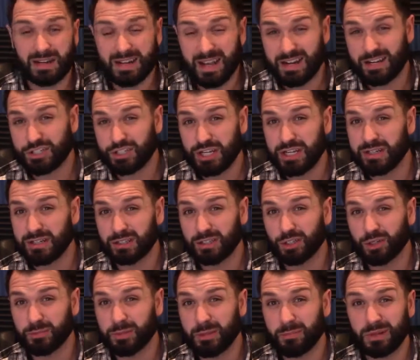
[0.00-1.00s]
kind of cheating a
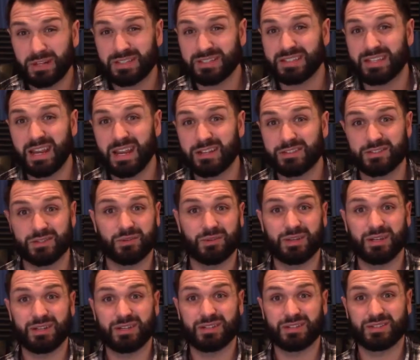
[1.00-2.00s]
little bit, because the answer
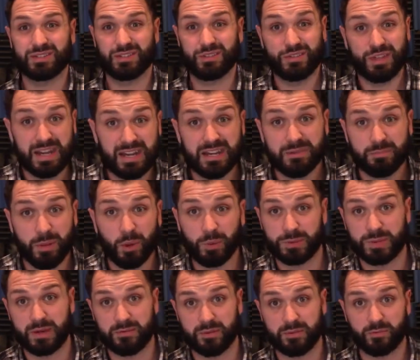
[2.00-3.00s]
is they need
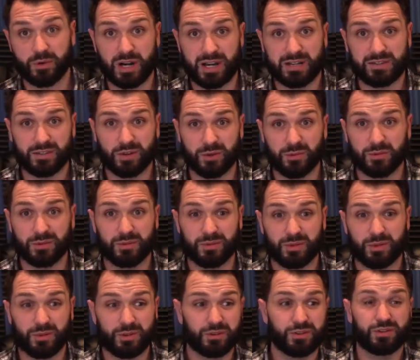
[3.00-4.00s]
both of them, right?
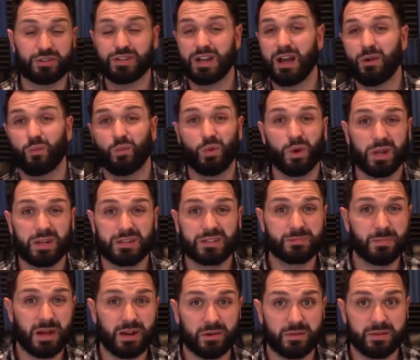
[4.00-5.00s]
There's not
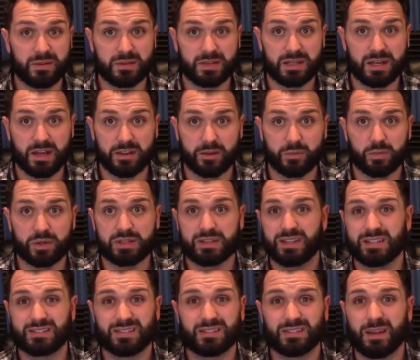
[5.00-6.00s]
one's better than the other one.
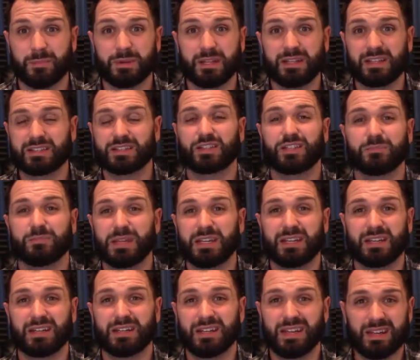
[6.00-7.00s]
This could
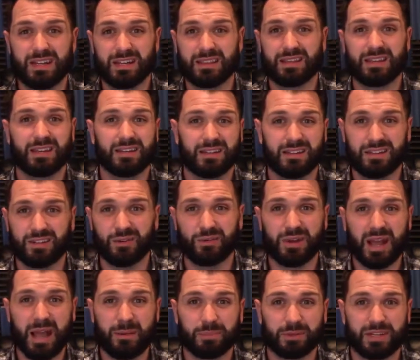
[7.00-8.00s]
be in
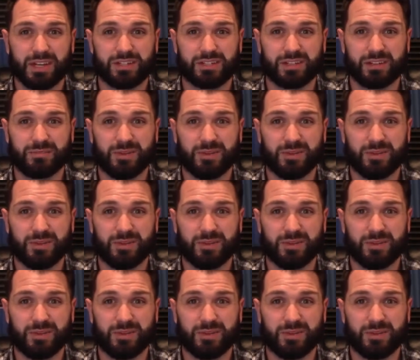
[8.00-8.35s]
anything, application